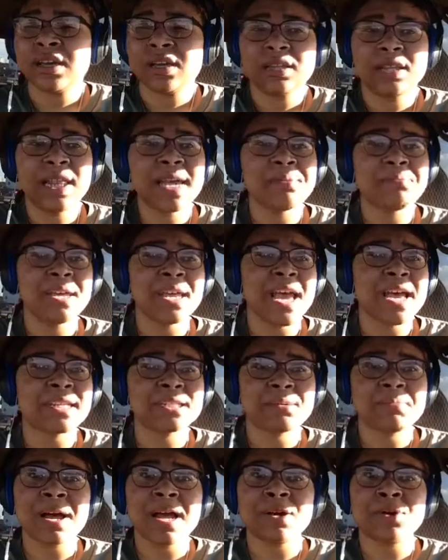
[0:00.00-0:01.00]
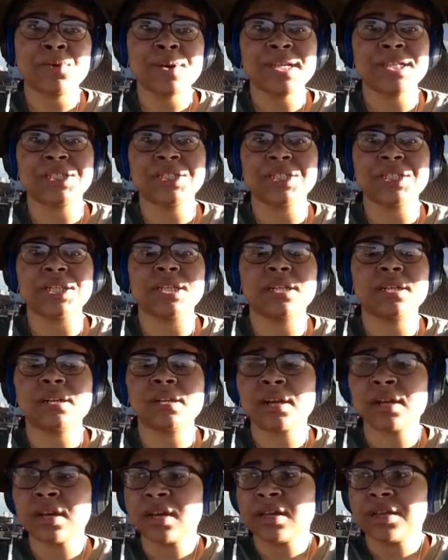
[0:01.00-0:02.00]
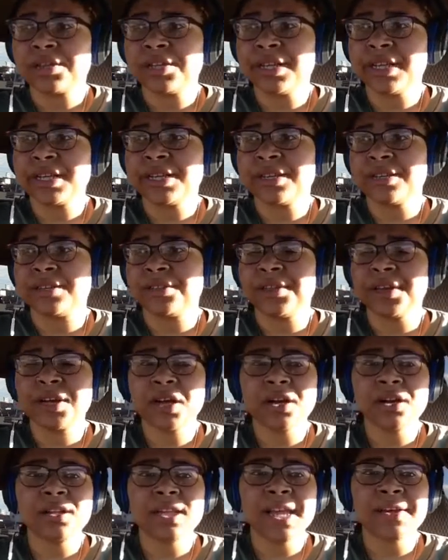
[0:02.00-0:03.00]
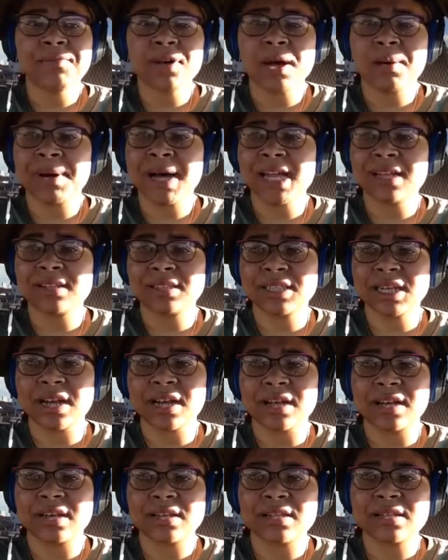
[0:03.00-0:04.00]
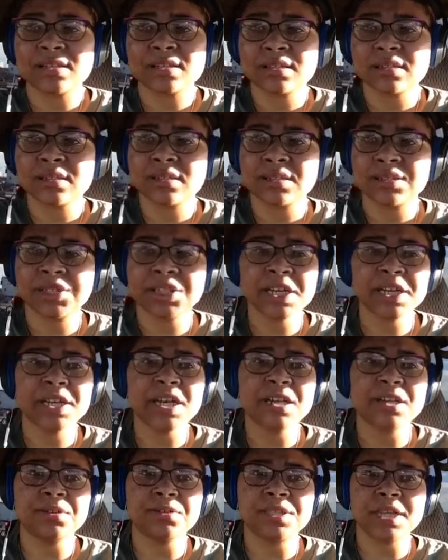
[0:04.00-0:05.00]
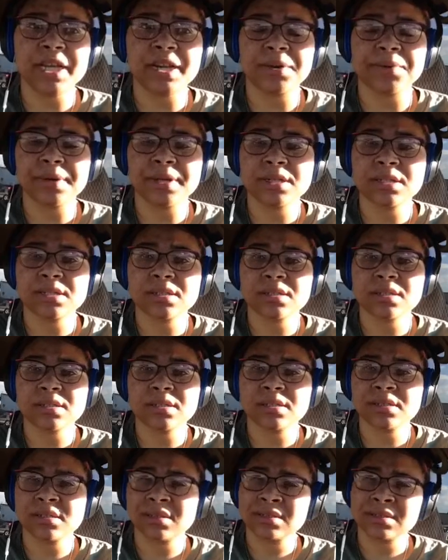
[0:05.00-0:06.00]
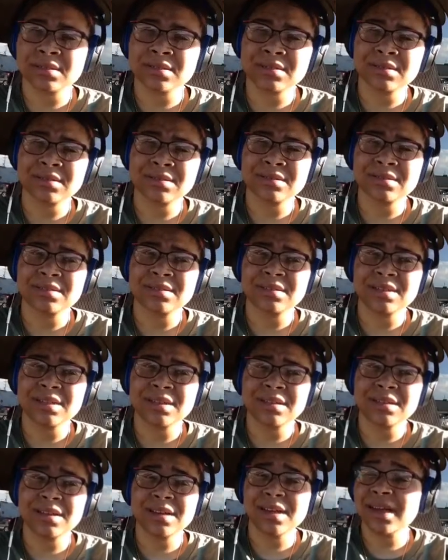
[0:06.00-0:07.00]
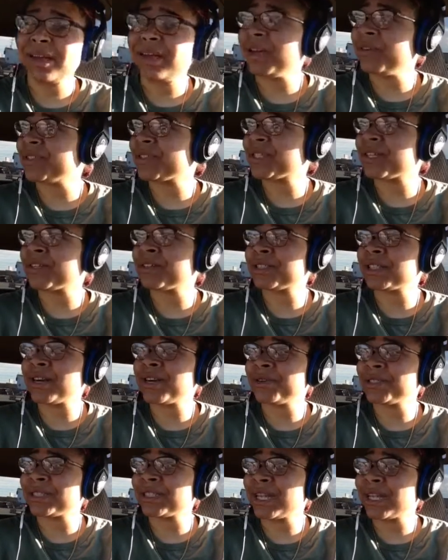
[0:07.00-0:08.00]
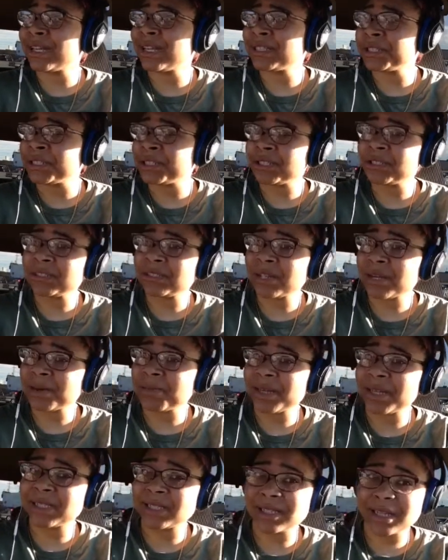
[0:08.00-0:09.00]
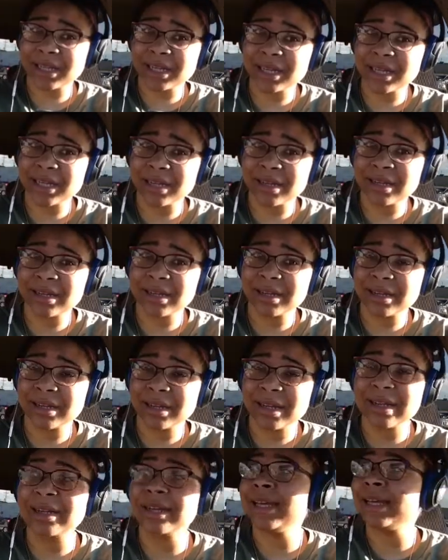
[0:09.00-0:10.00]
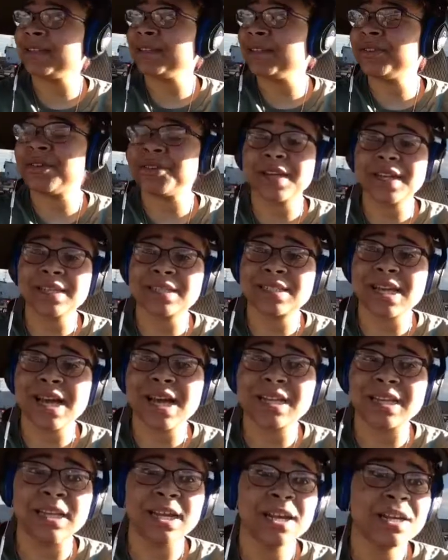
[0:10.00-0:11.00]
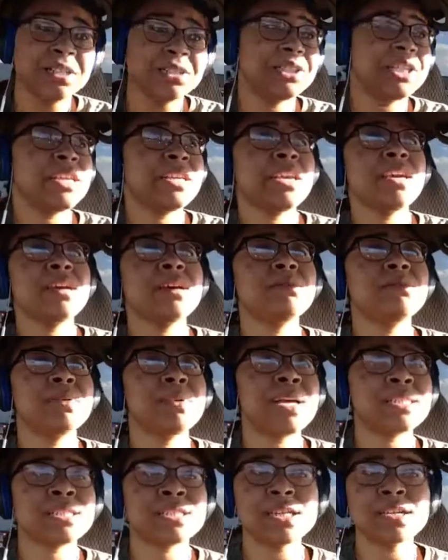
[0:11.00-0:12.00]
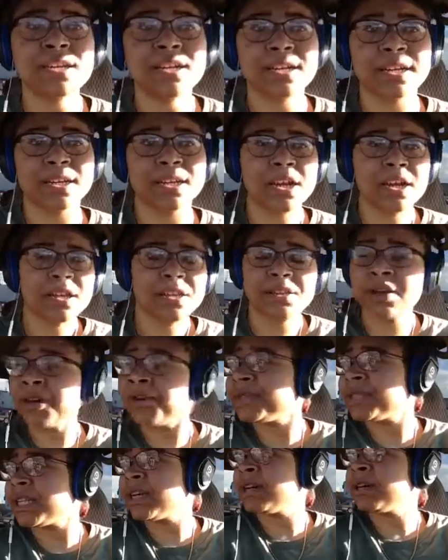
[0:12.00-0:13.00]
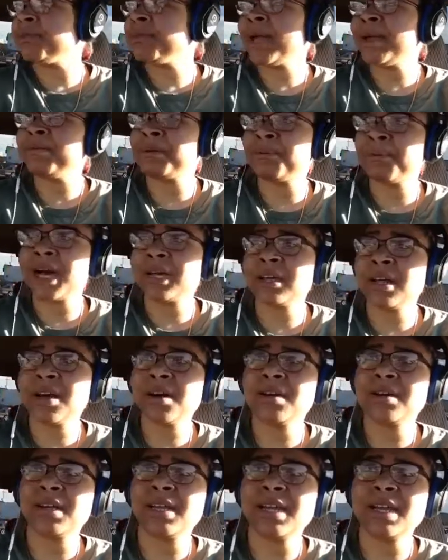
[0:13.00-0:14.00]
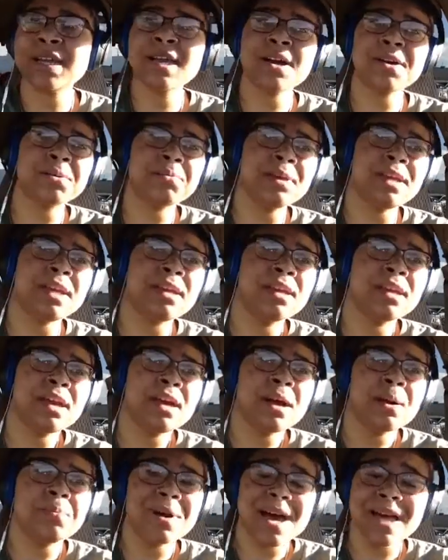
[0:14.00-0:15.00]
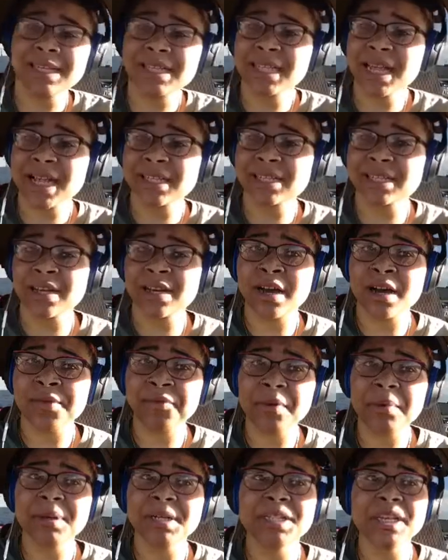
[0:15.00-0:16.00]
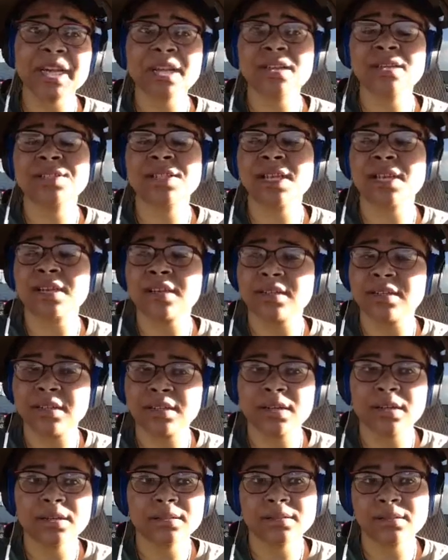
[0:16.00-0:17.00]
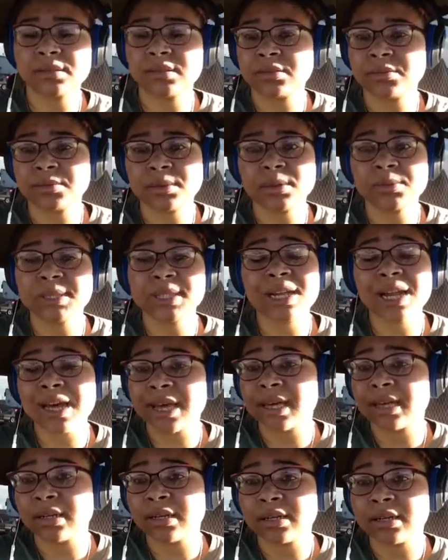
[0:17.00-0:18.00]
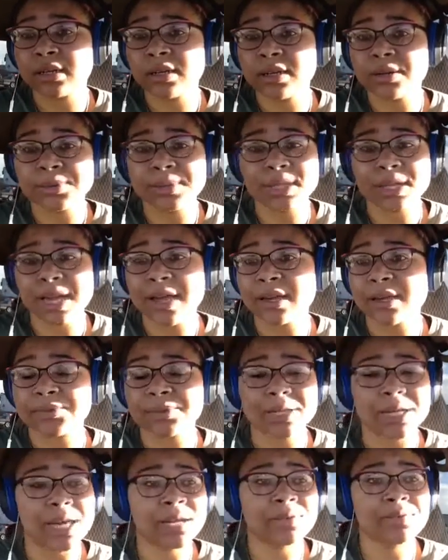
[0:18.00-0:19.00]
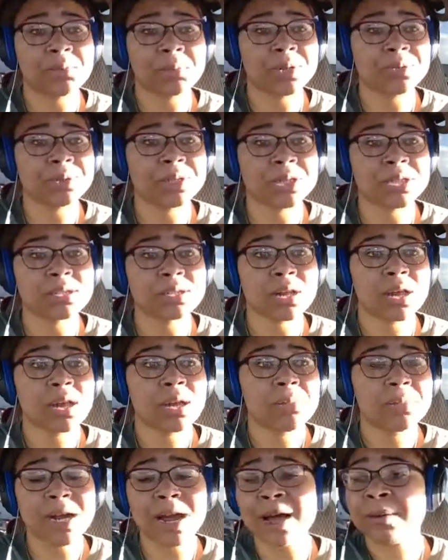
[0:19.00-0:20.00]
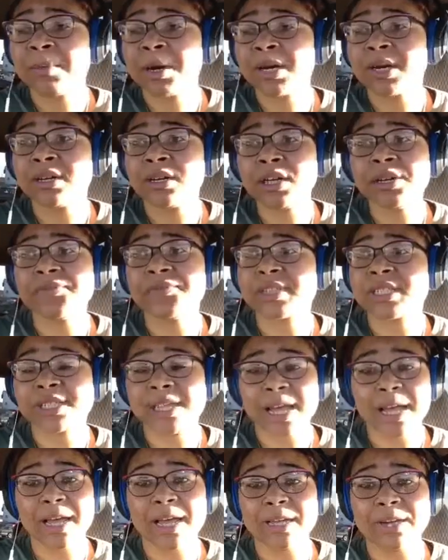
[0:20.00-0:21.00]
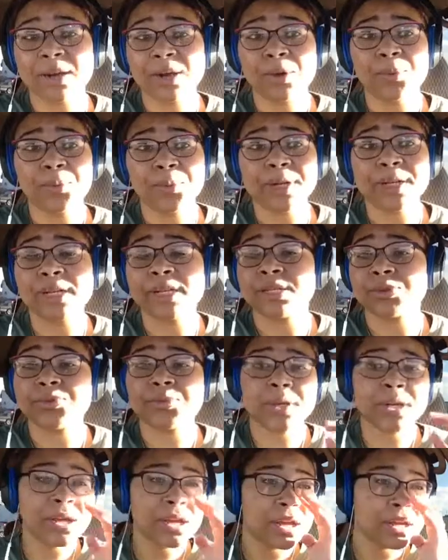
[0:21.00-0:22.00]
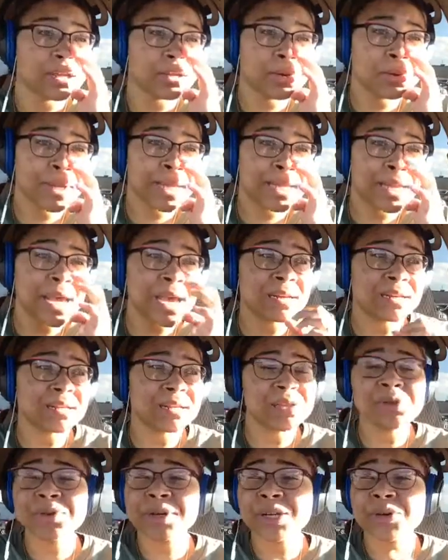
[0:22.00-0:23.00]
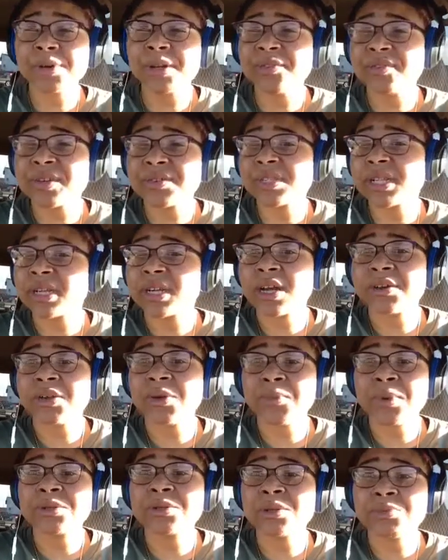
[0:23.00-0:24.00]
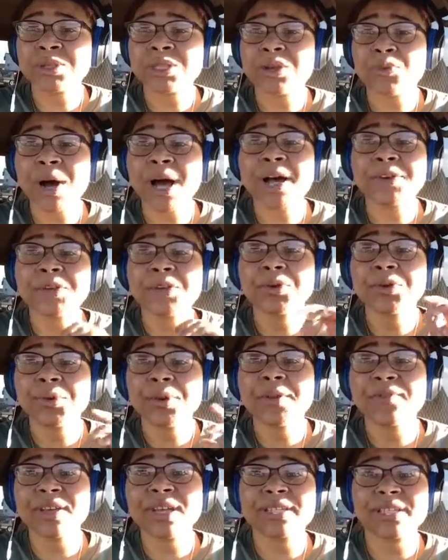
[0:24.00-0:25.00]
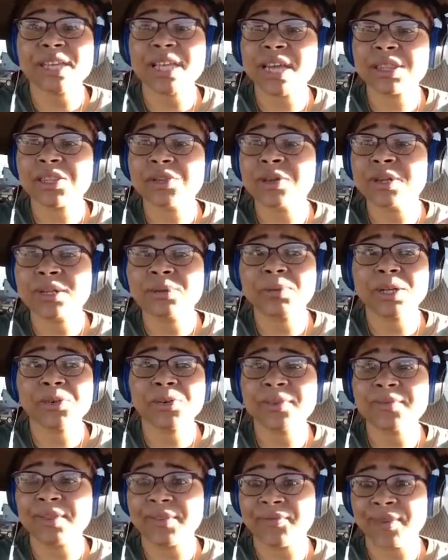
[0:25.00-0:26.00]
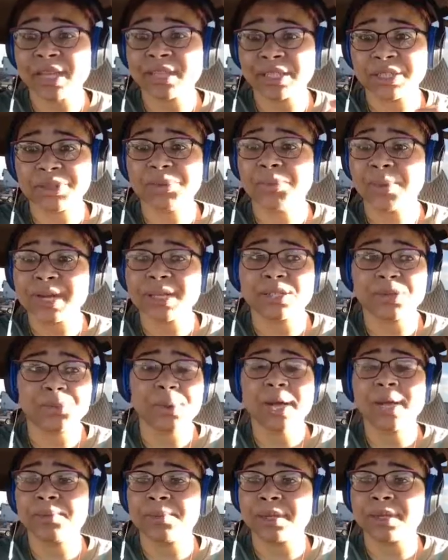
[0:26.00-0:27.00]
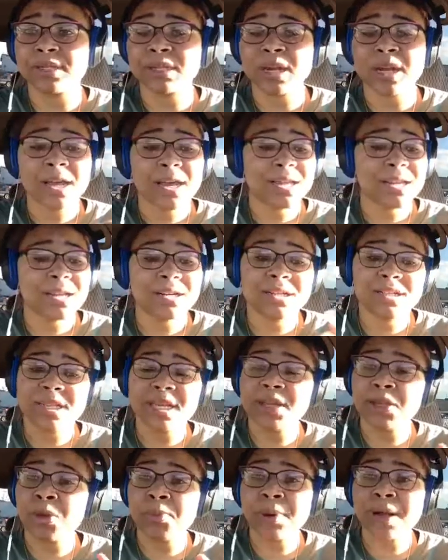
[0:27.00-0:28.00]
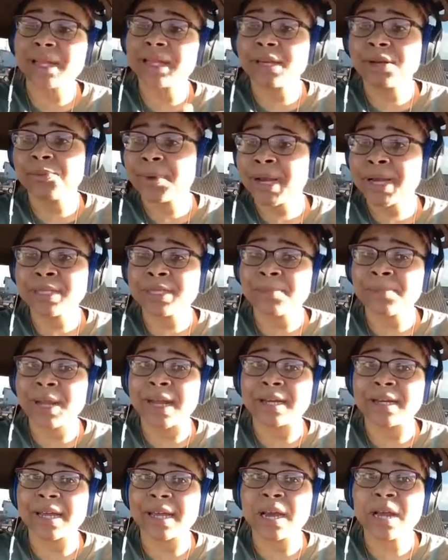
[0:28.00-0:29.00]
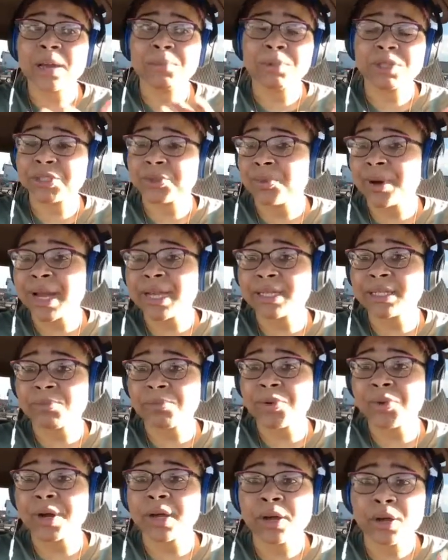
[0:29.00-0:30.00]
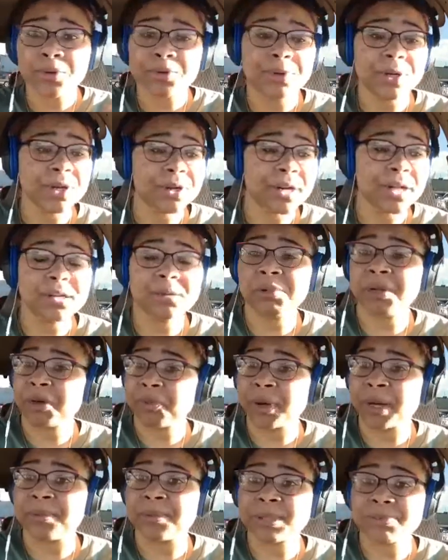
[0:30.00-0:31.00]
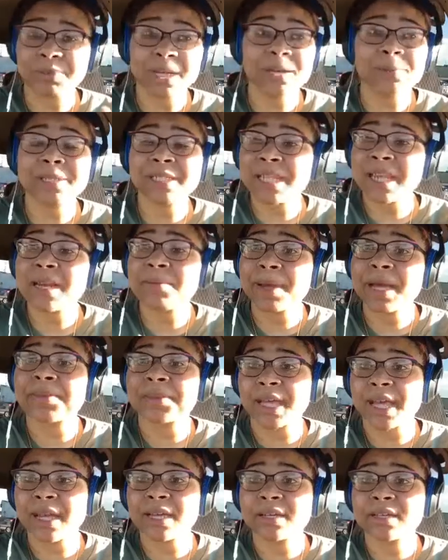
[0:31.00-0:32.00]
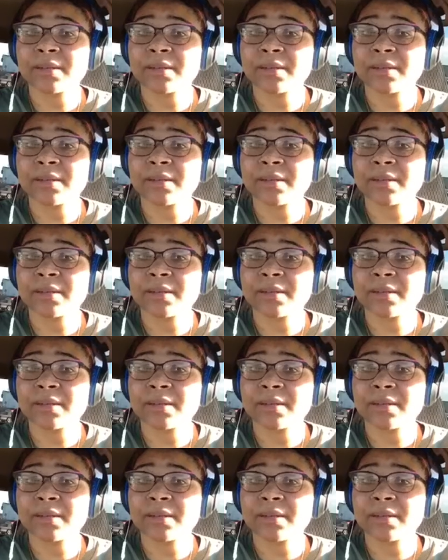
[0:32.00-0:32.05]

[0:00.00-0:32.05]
let me ask my question. Did the girl ever apologize? She killed Terrence. And Eva turns to Coach and like, is she talking about Sydney? And then, they get to hollering, she killed my son, and your son raped my daughter, and he ought to be apologizing to her from a jail cell. And it was a lot. It was a lot of emotions. But I'm on Eva's side with this one. You can grieve your son all you want to, but while you're grieving his death, you need to be grieving the fact that you raised a rapist. And I understand you probably didn't raise him like that, but you raised a boy who turned out to be a rapist. Be upset about that.